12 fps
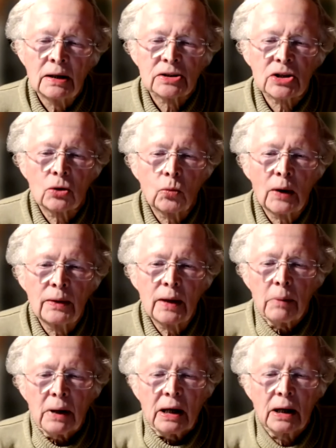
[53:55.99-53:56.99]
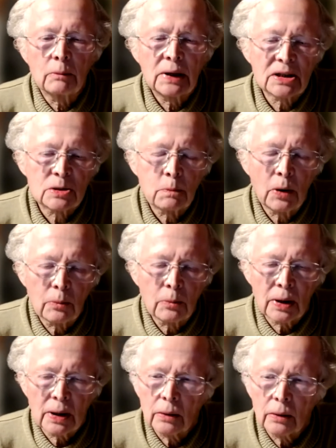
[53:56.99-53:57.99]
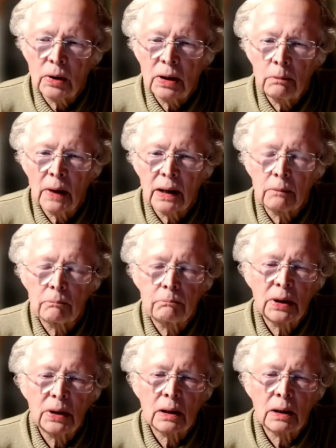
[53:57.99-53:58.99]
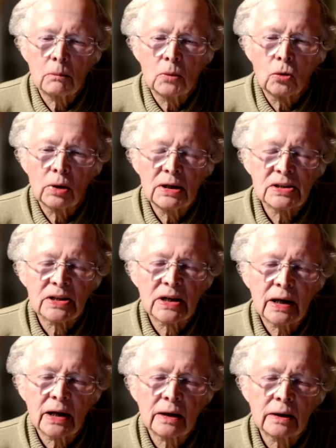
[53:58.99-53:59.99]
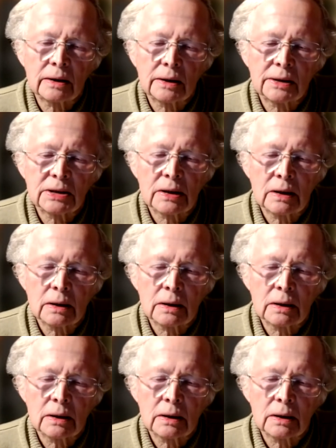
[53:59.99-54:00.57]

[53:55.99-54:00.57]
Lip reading: So when they become less popular, we might be more easily heard.